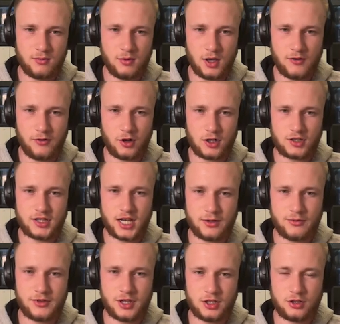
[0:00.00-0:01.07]
if heart attack
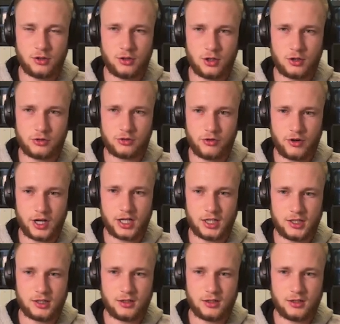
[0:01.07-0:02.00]
within 2 years graded.